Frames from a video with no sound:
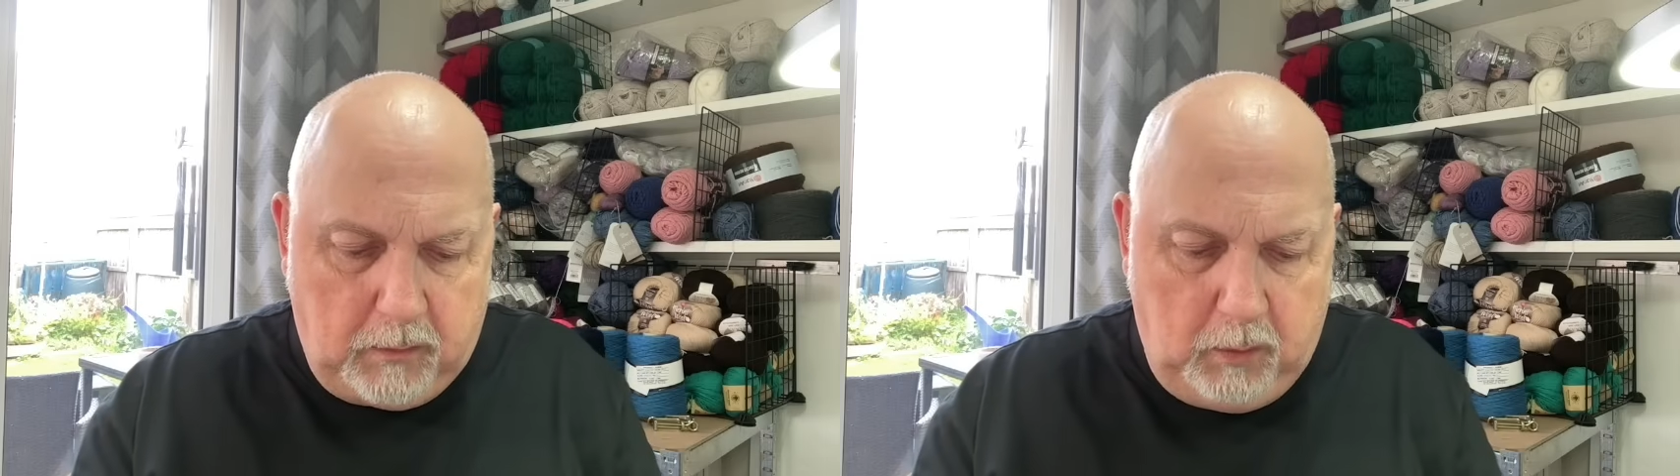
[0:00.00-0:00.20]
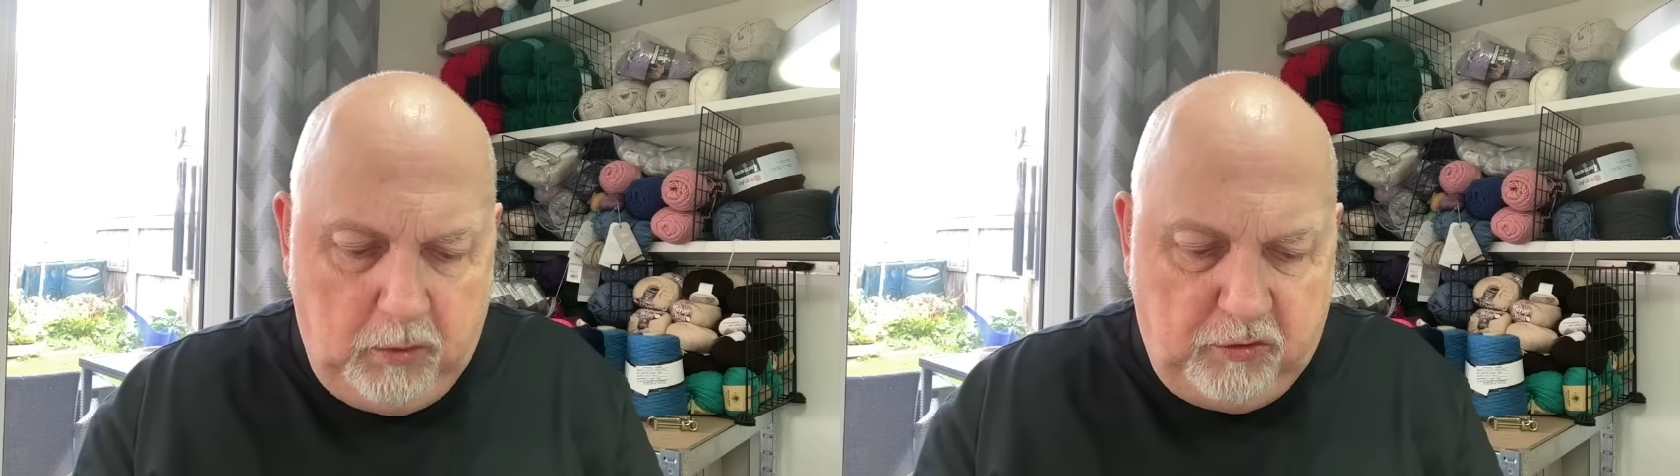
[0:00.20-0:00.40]

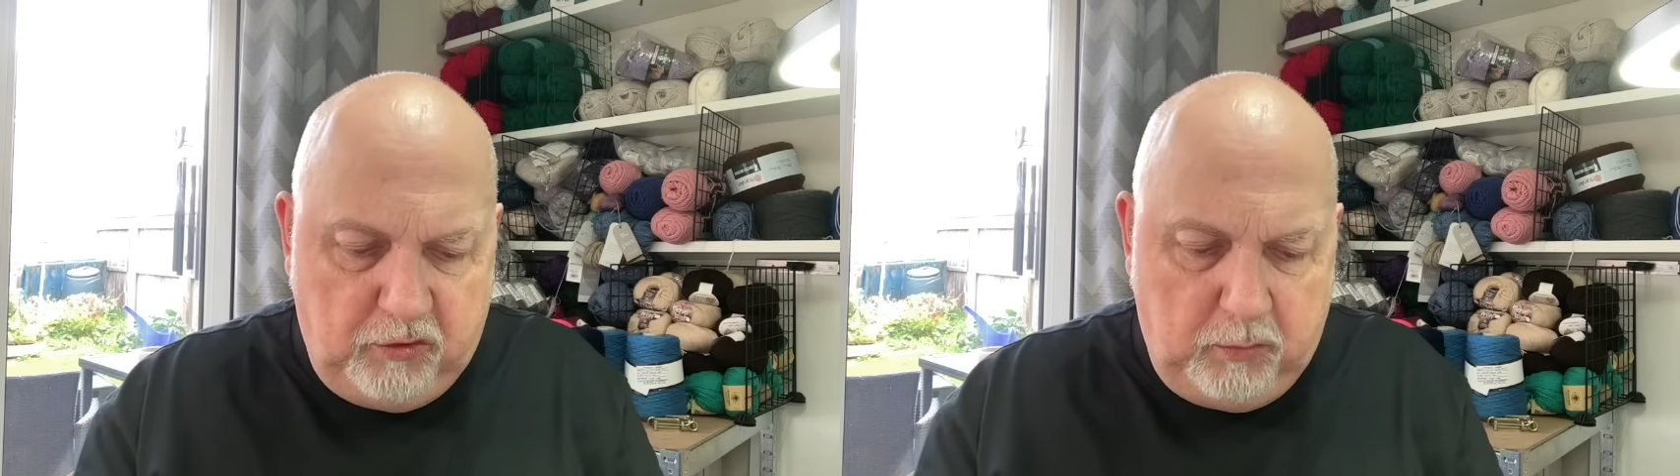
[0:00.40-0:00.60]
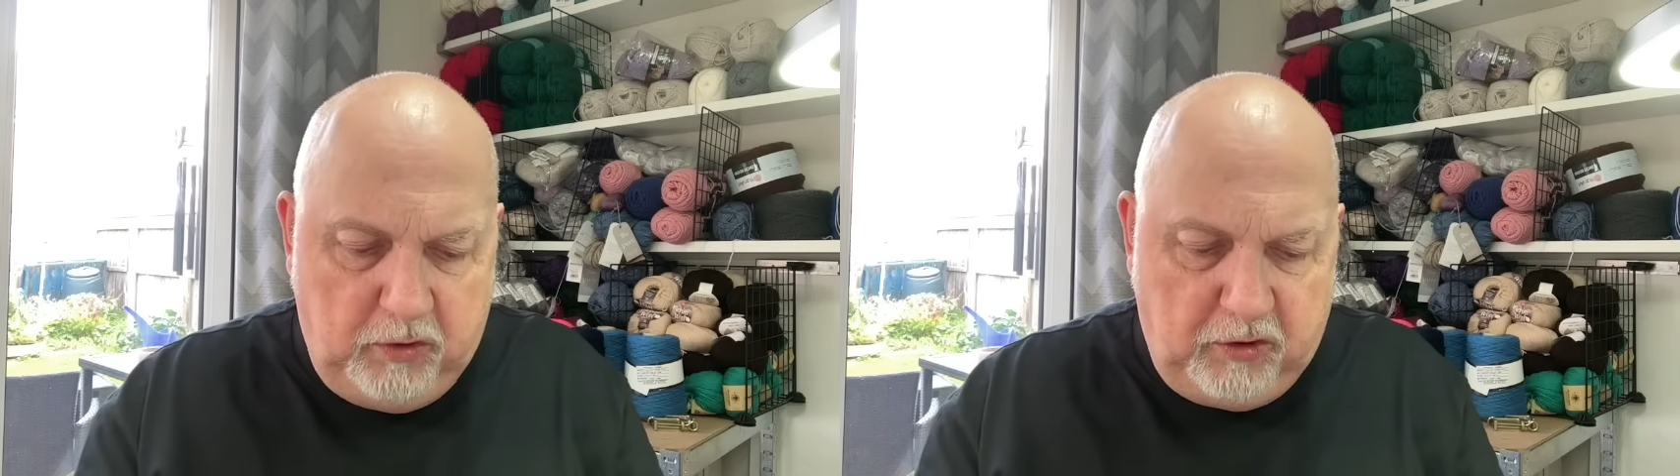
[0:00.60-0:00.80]
which
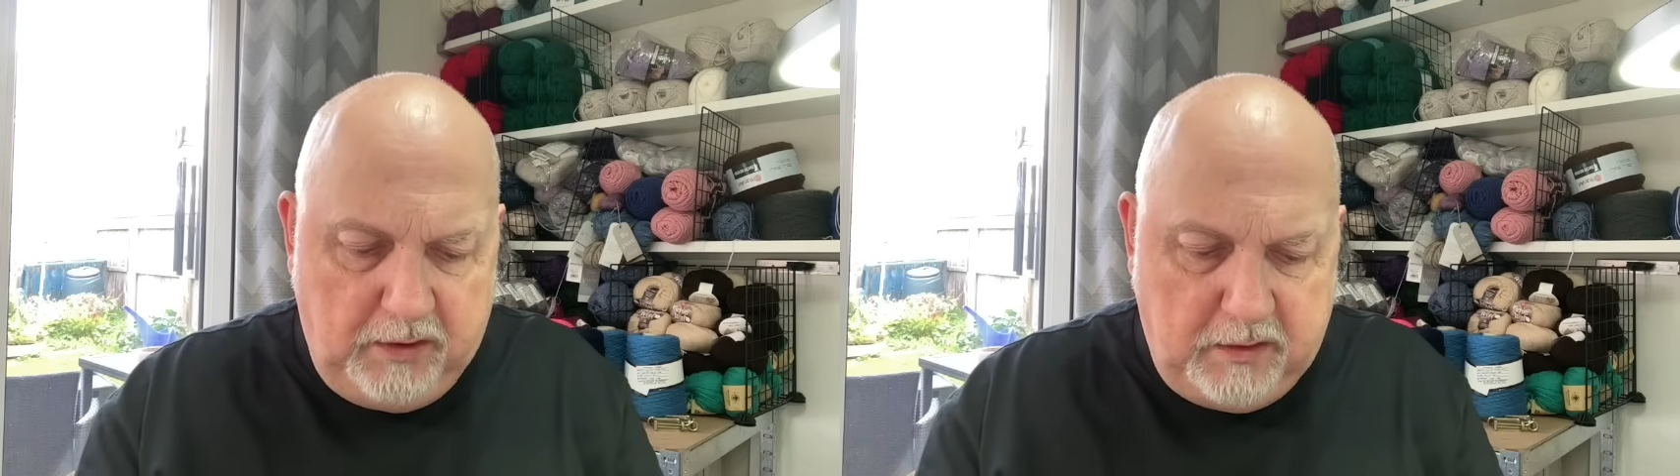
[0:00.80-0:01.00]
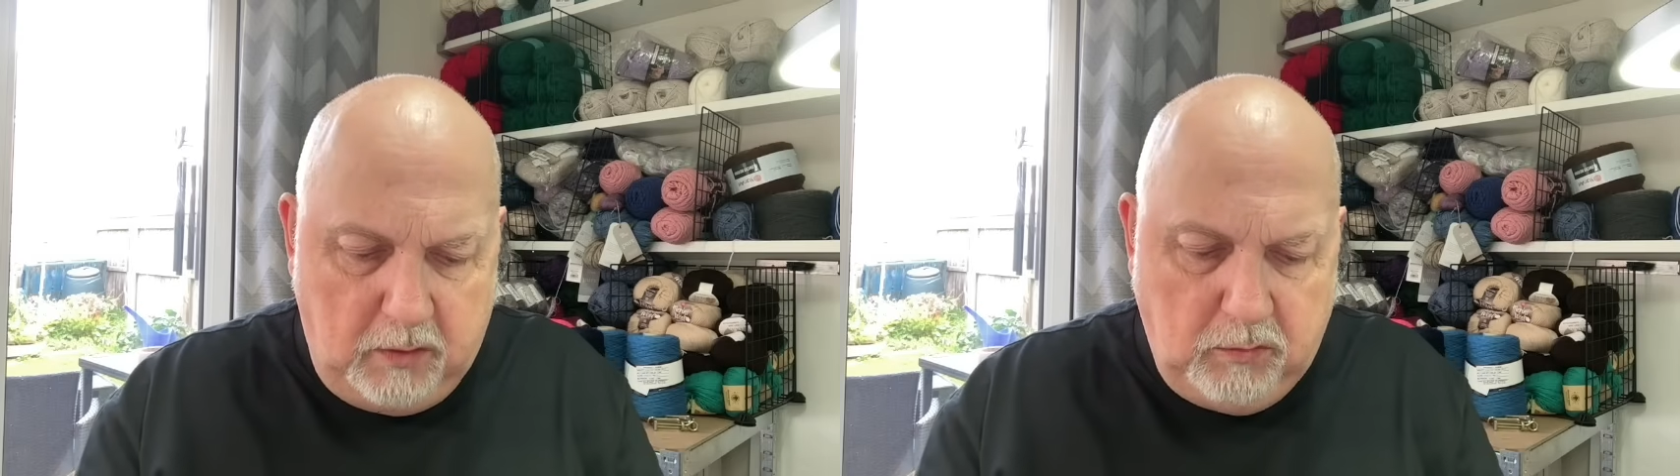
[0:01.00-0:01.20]
I
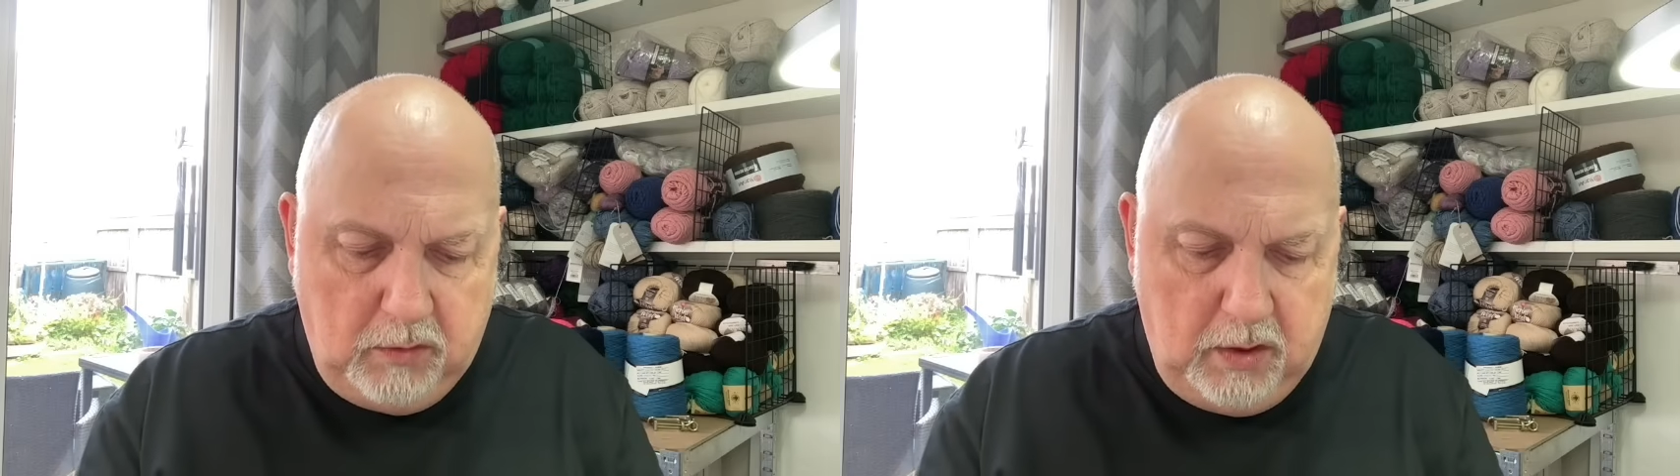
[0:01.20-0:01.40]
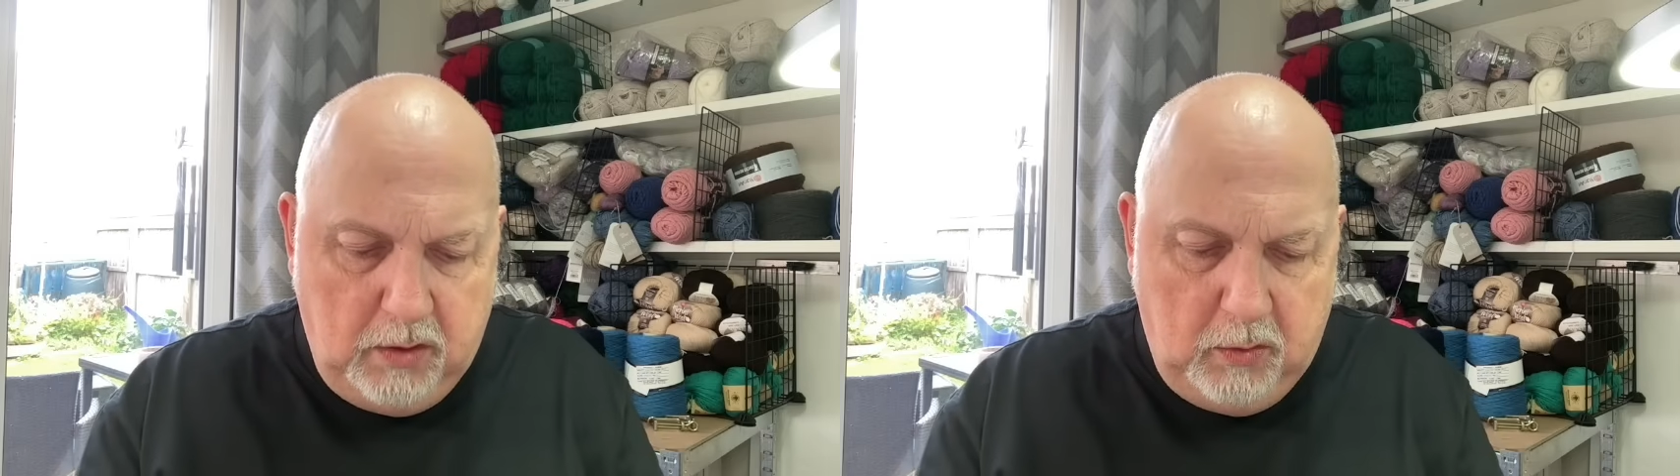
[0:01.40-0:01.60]
don't
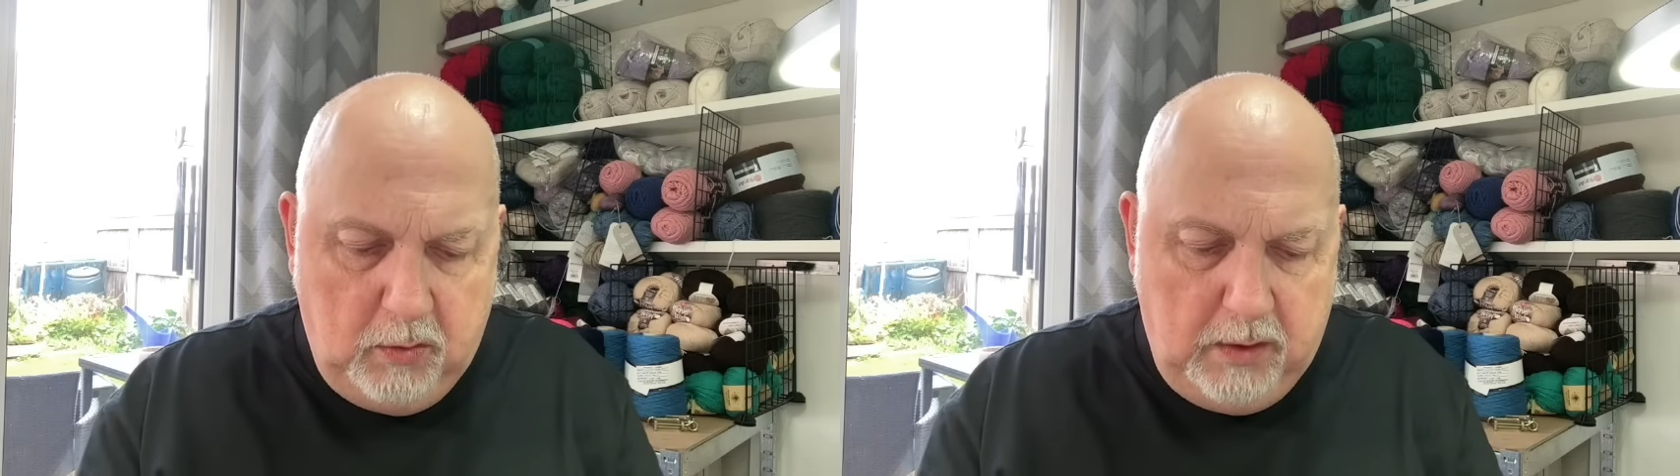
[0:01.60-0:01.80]
know